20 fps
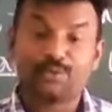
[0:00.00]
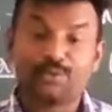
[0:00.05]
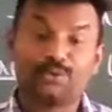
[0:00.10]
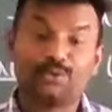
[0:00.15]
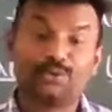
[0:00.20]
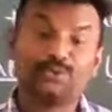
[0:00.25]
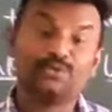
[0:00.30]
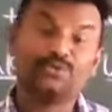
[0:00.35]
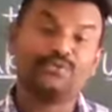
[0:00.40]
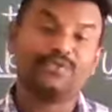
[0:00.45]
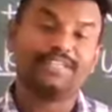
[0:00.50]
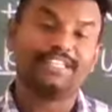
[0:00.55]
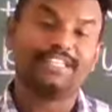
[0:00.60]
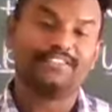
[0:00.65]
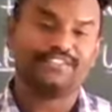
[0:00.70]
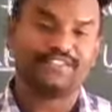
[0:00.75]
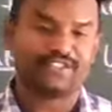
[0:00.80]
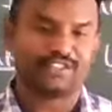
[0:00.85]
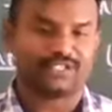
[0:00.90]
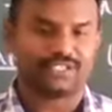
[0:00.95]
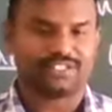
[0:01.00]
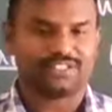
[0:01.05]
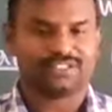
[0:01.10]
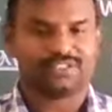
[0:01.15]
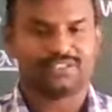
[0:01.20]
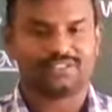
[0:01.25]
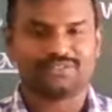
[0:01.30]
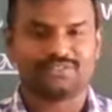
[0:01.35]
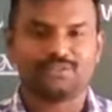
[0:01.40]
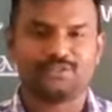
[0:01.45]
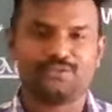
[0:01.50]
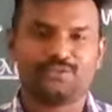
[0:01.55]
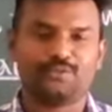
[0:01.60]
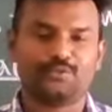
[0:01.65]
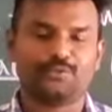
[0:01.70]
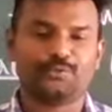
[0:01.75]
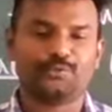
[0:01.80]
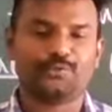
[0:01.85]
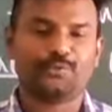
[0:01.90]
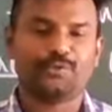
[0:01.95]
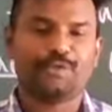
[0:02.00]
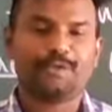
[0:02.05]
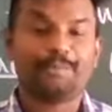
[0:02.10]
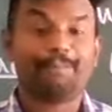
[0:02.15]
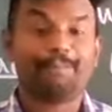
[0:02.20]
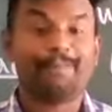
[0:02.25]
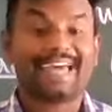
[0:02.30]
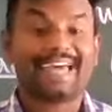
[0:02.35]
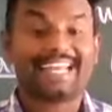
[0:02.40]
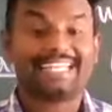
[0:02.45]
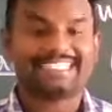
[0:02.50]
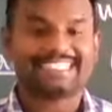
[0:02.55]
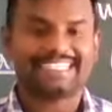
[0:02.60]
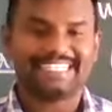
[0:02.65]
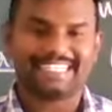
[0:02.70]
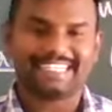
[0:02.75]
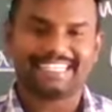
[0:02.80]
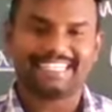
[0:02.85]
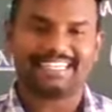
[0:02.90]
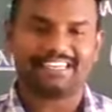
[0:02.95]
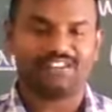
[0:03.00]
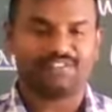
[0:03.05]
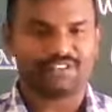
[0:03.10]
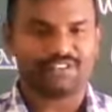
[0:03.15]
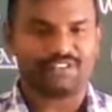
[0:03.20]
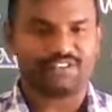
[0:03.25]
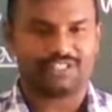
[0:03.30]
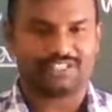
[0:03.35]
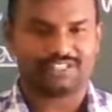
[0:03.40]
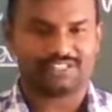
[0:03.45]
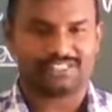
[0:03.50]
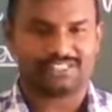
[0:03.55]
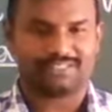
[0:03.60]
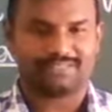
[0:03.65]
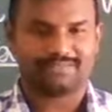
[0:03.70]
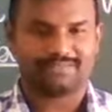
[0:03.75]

protozoal infections, due to parasitic infections.